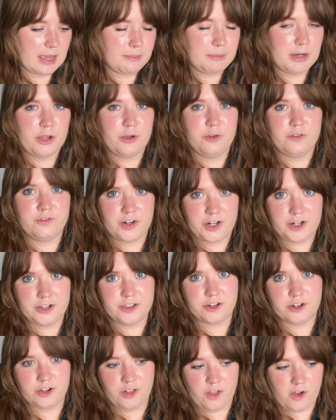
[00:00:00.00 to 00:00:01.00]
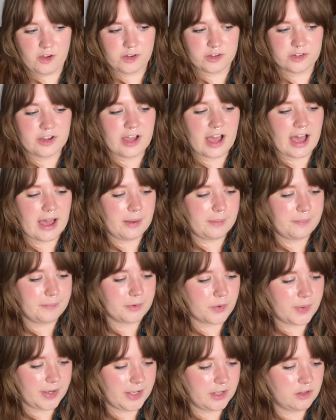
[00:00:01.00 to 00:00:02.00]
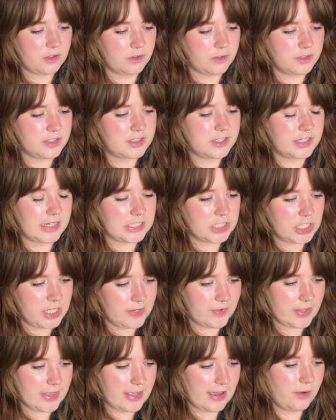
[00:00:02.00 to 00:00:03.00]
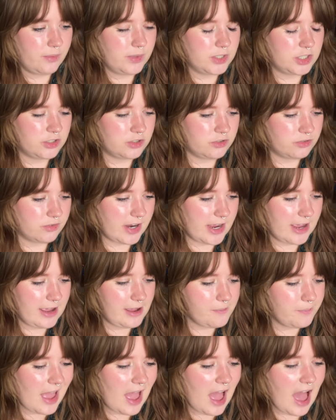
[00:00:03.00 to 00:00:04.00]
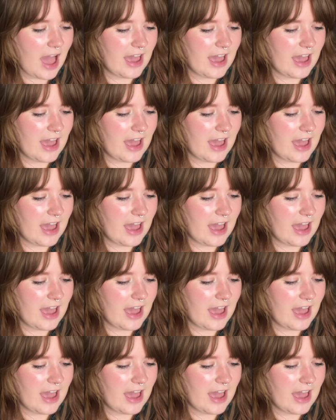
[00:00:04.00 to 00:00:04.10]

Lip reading: I'm now further along. I'm quite close to achieving that, which is great.